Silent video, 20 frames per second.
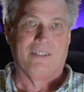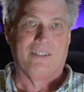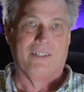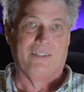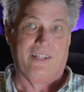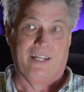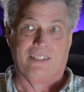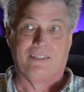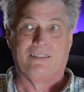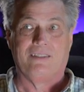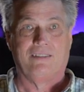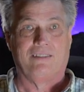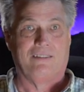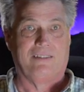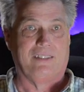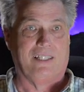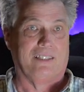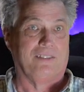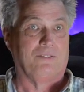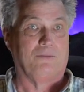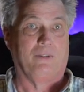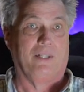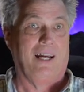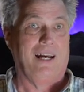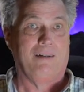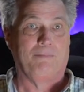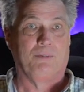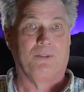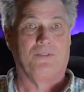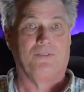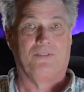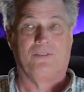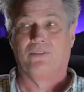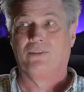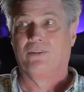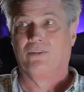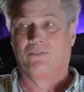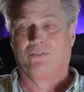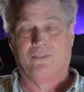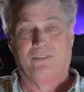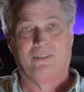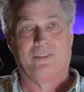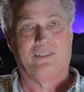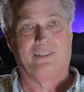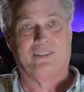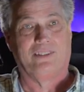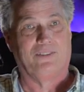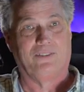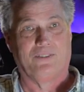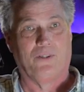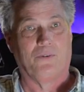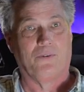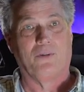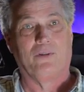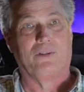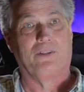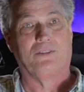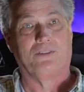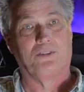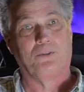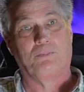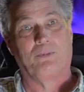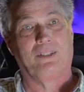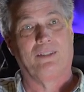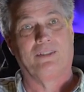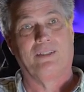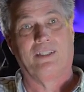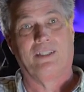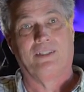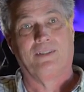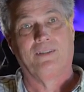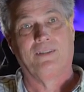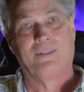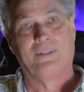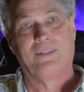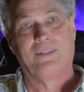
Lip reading: And that's what happens. You don't know there's a speaker there.